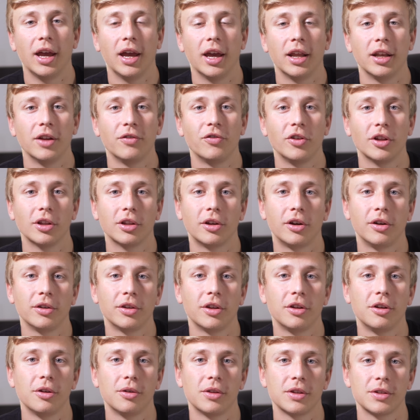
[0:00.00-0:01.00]
And if you
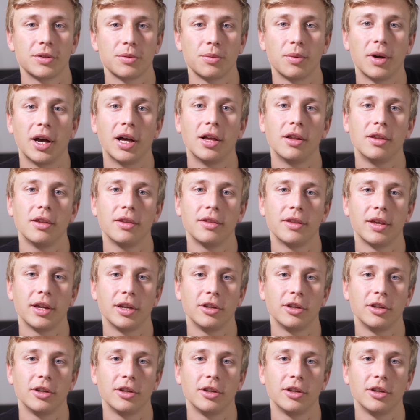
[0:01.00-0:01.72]
learn to do this well,